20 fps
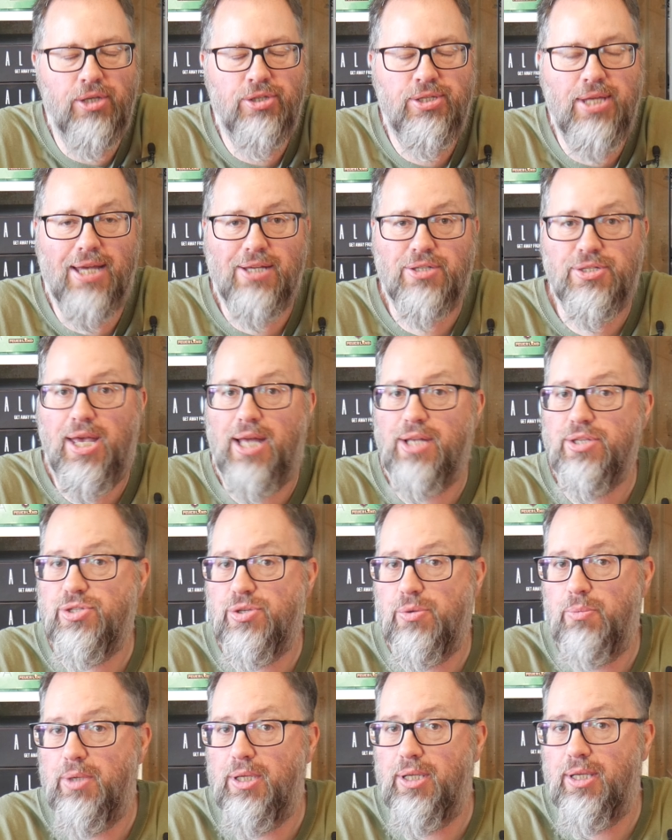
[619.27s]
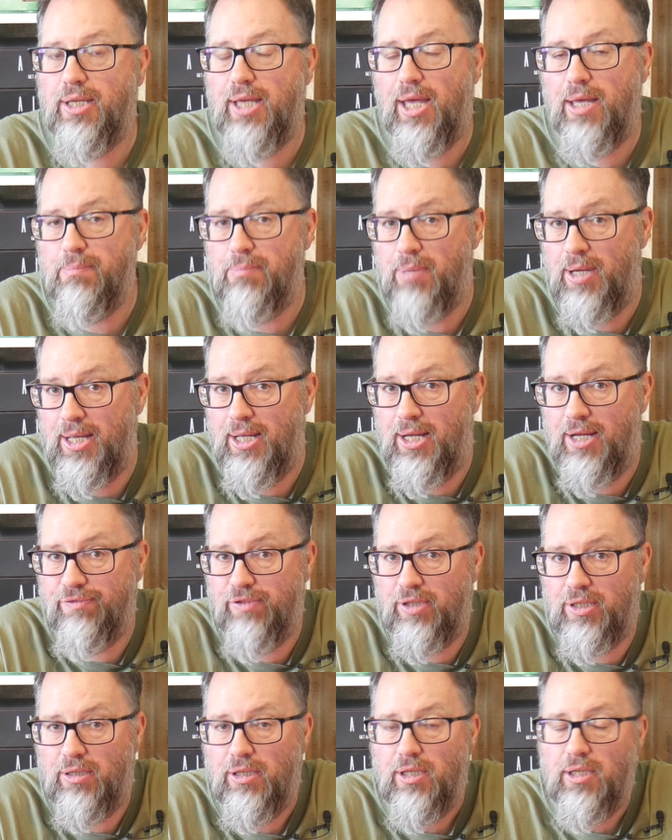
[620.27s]
Dex had to win the game by
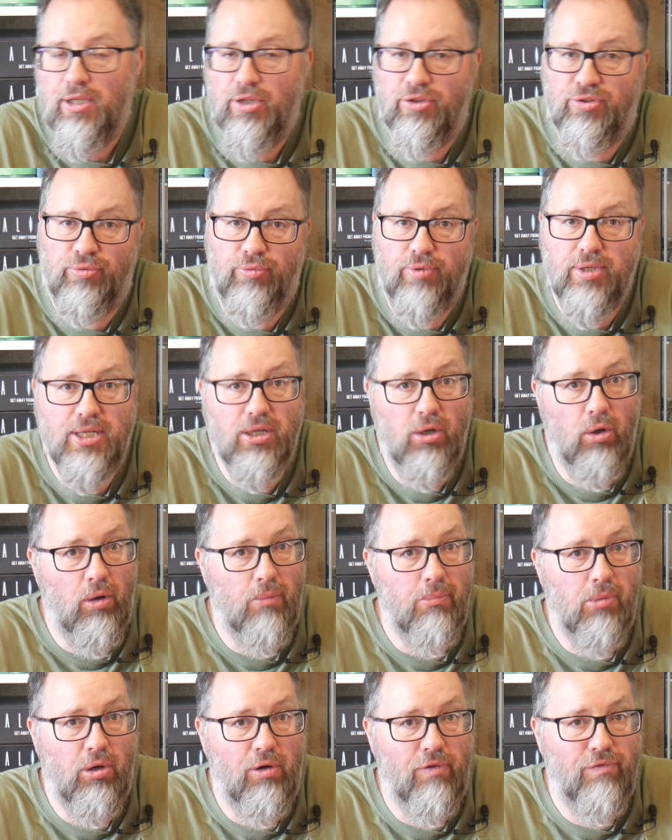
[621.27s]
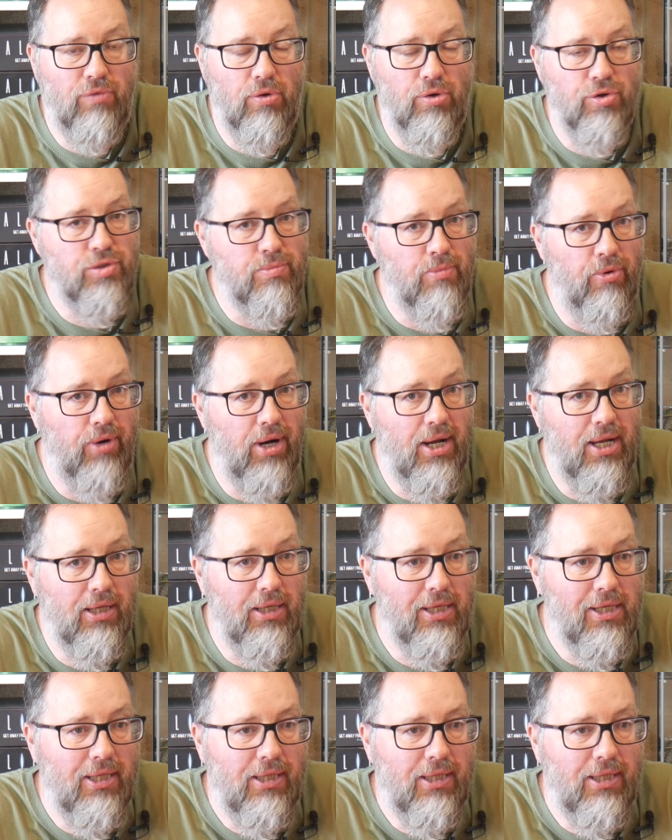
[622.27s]
having 3 or more force morale.